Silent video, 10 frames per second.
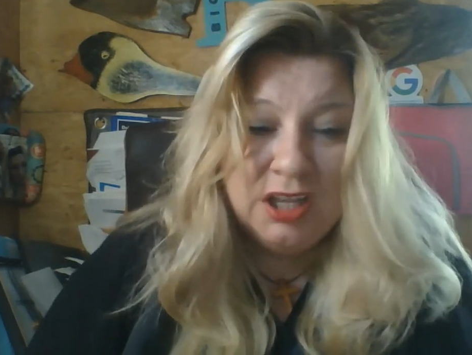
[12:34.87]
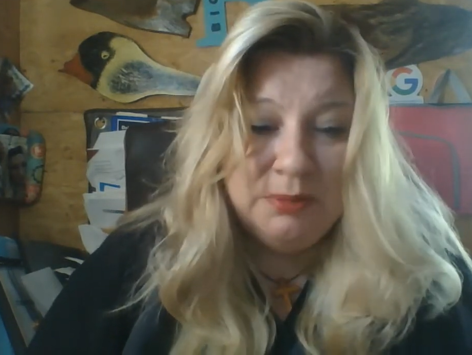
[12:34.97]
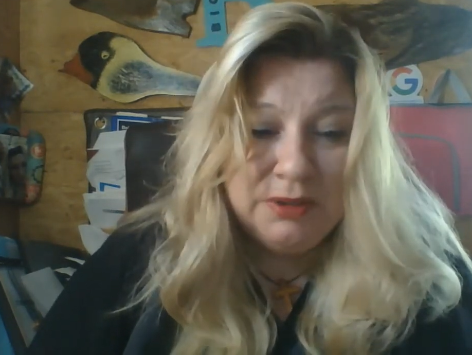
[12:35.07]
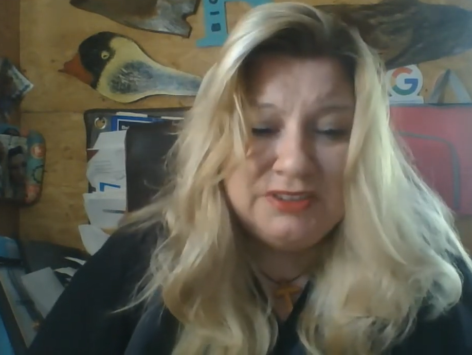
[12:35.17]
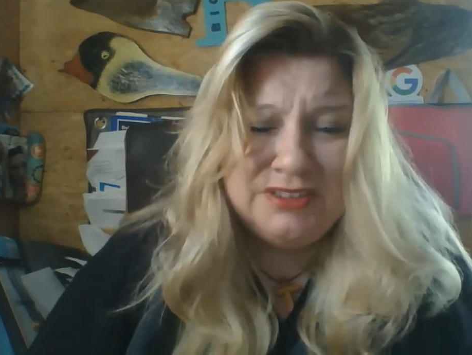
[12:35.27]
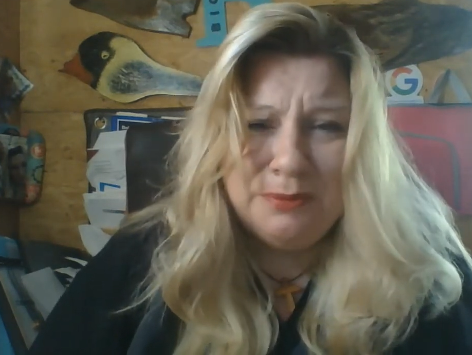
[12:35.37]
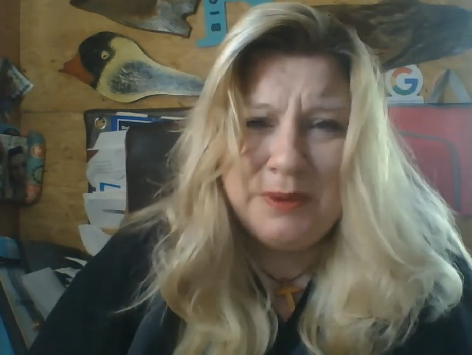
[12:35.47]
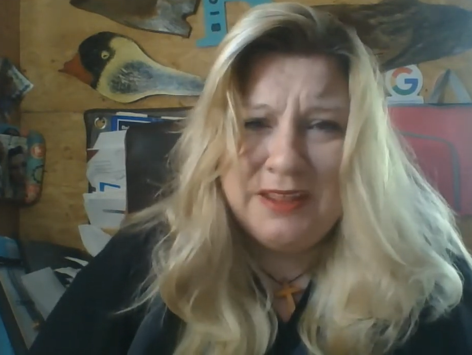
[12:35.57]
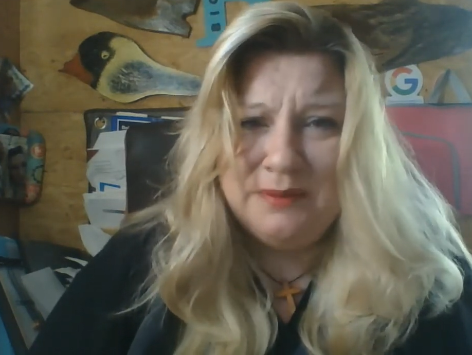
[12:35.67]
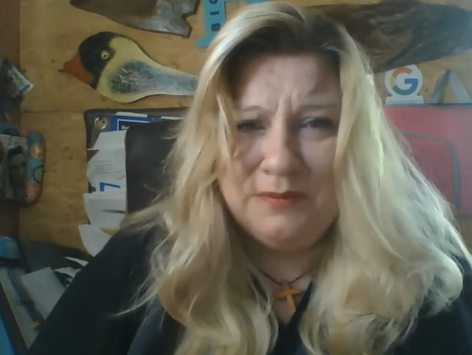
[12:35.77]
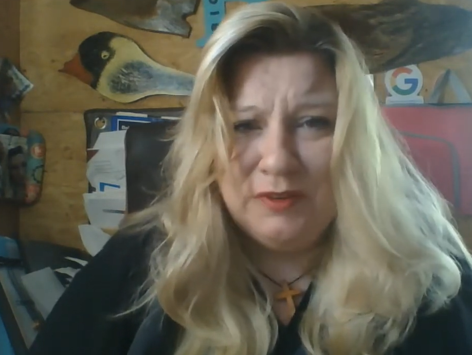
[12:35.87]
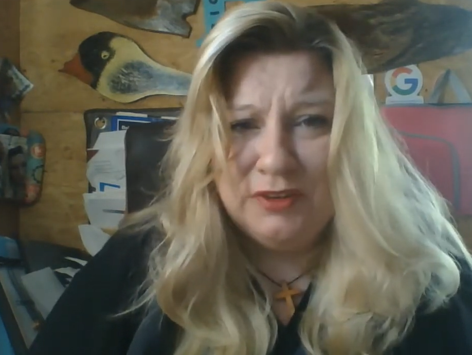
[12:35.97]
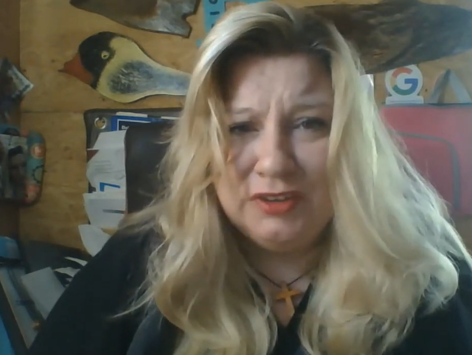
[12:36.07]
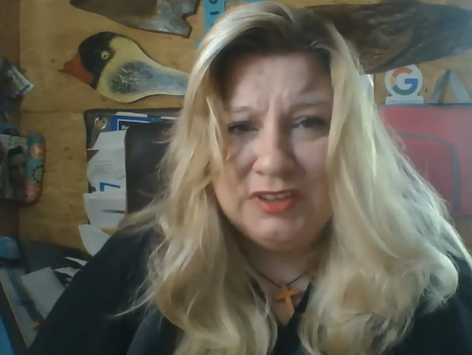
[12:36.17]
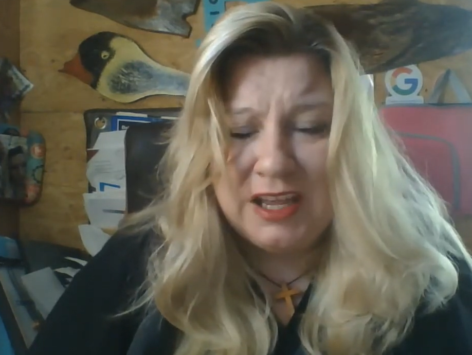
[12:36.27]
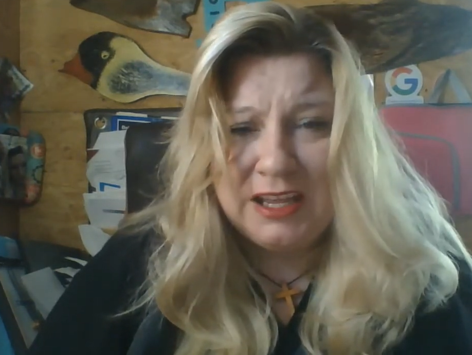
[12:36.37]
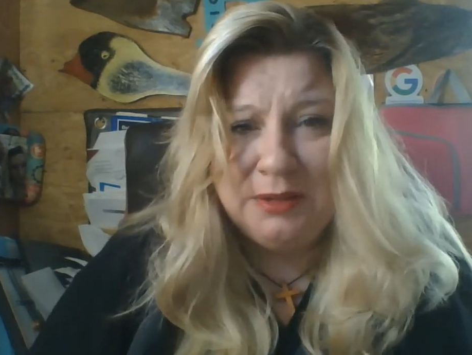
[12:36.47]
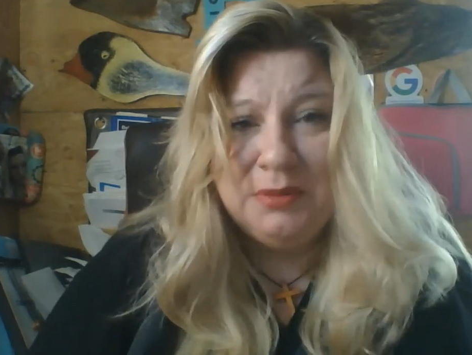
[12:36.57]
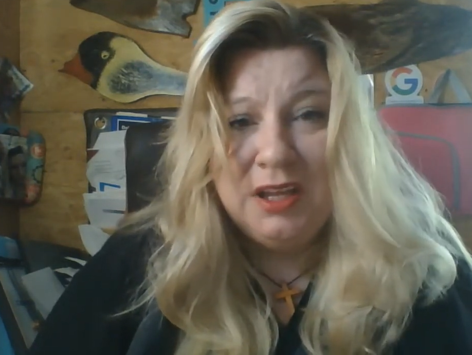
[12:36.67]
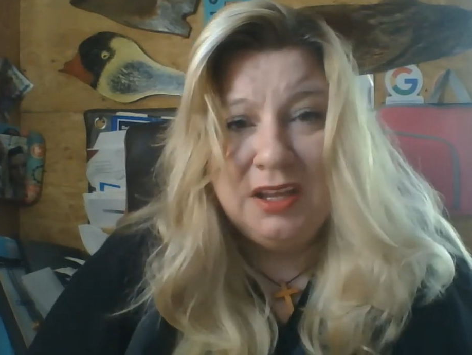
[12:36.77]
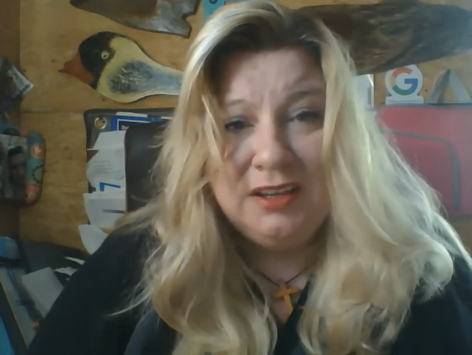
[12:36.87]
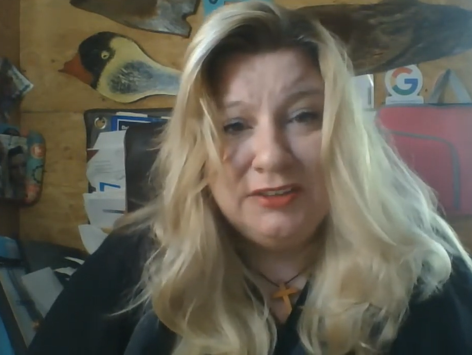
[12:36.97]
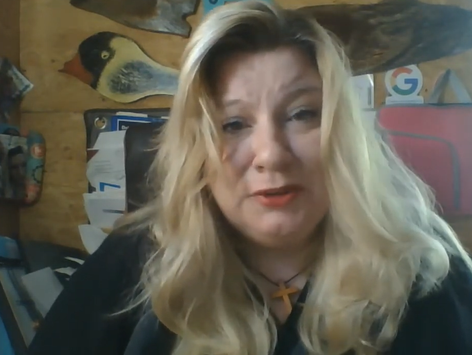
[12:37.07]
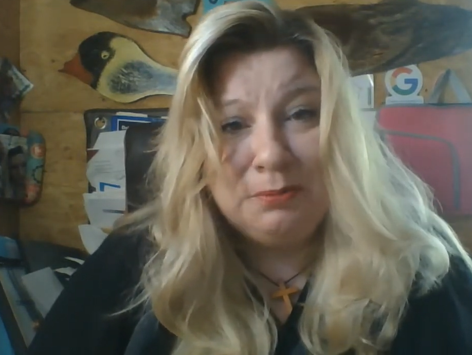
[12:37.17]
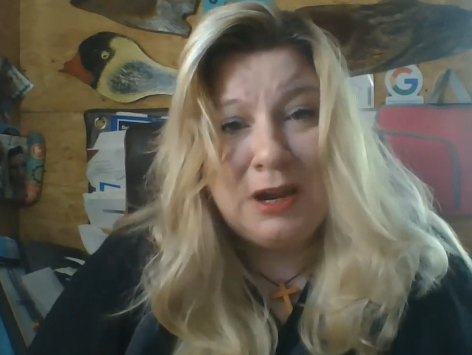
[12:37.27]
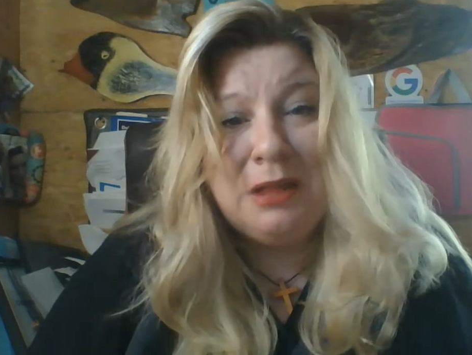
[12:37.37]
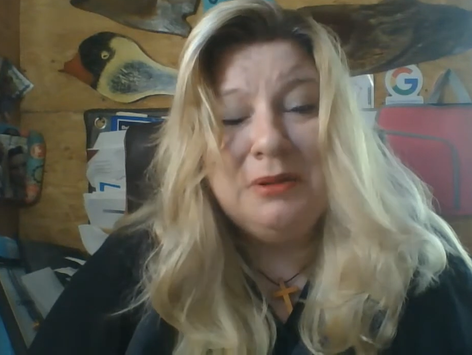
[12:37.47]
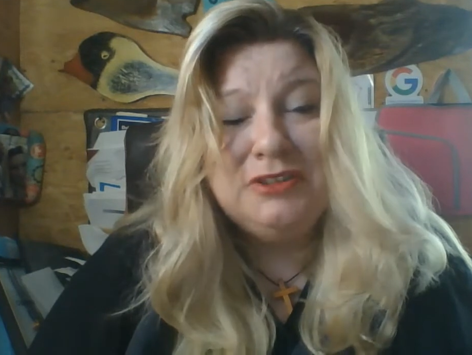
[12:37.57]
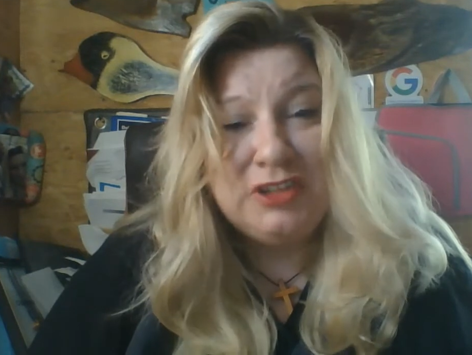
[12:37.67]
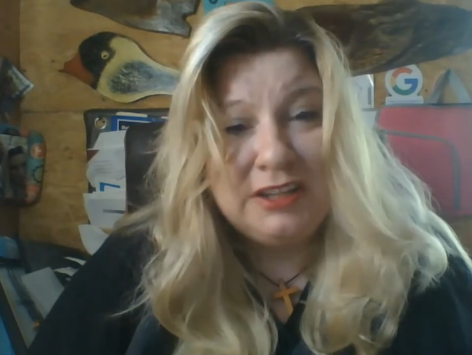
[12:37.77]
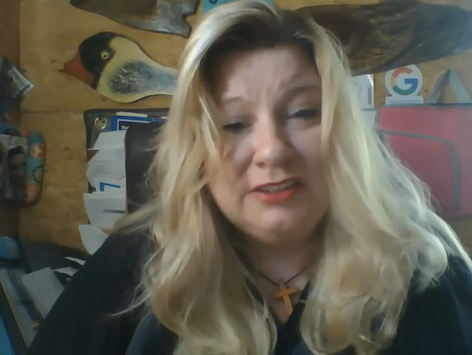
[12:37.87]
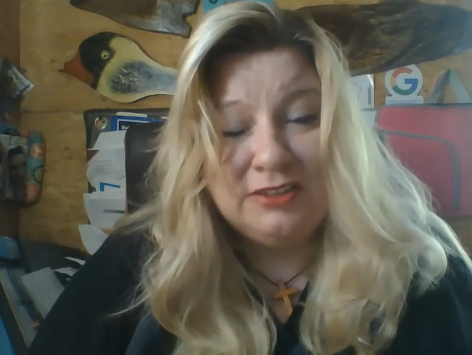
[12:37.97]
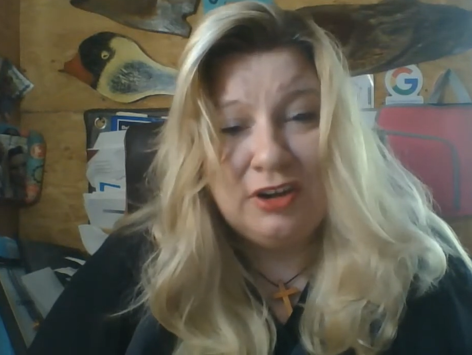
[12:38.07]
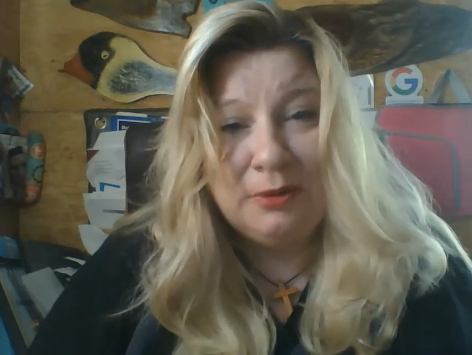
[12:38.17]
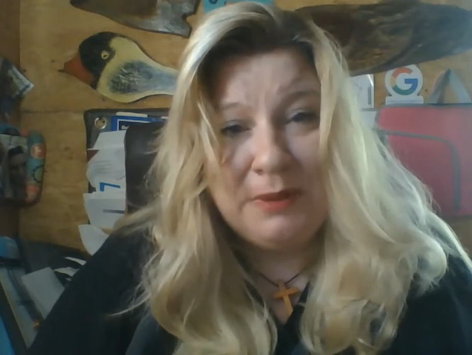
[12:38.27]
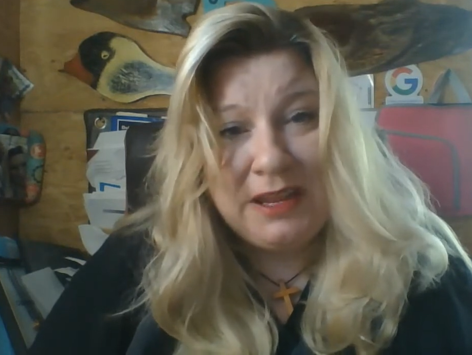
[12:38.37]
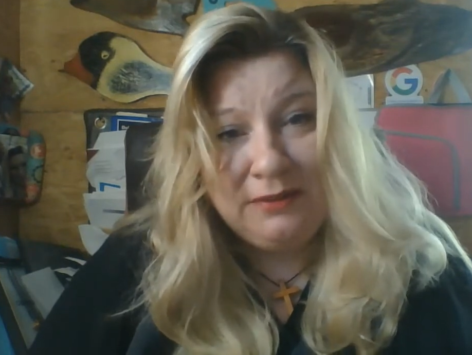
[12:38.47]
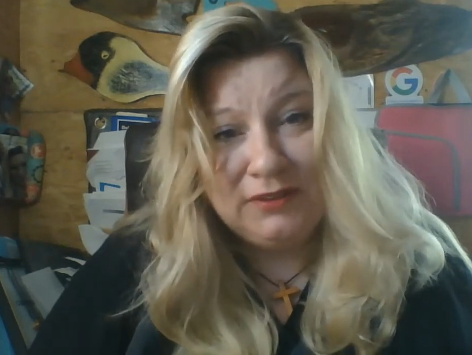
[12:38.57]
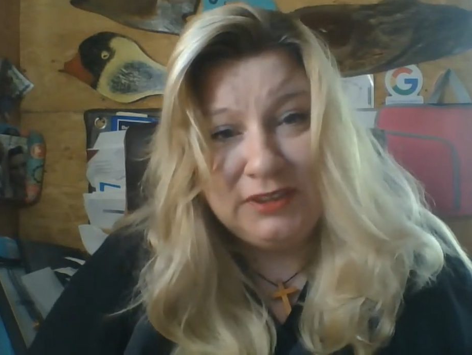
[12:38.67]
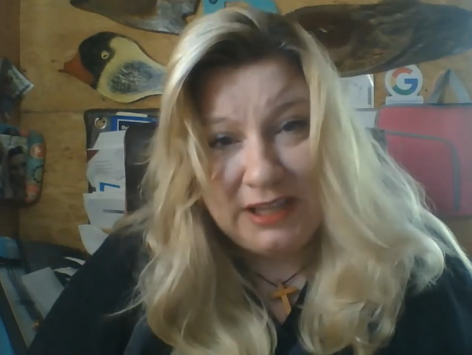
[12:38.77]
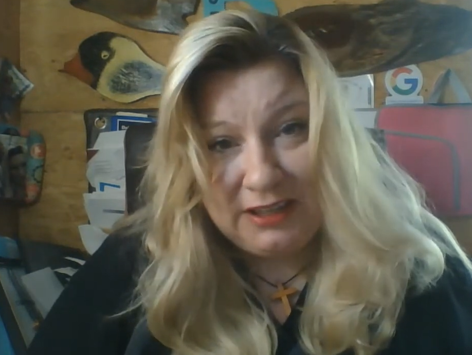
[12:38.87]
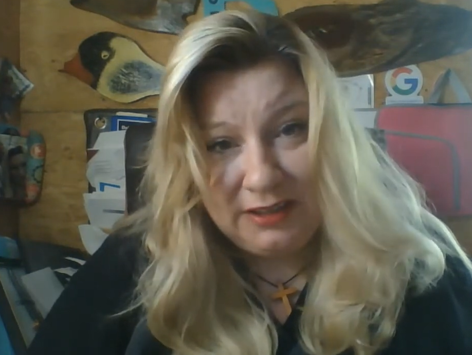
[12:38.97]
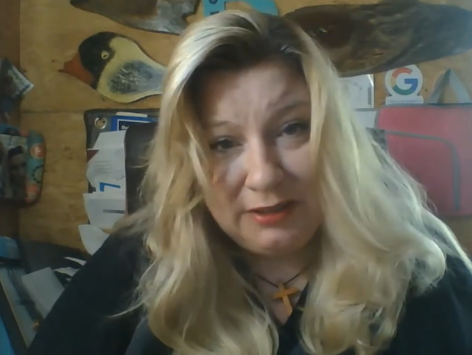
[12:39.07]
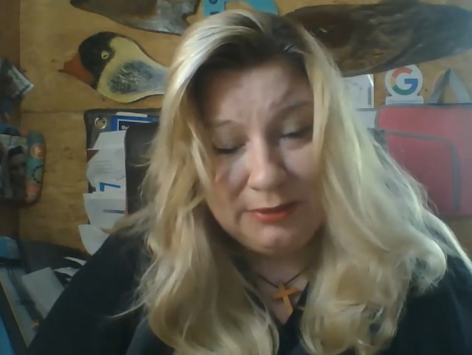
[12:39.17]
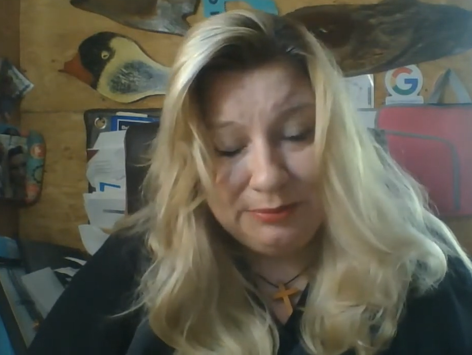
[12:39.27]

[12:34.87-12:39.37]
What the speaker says: but still pay them for their time because they're probably chances are paying for daycare.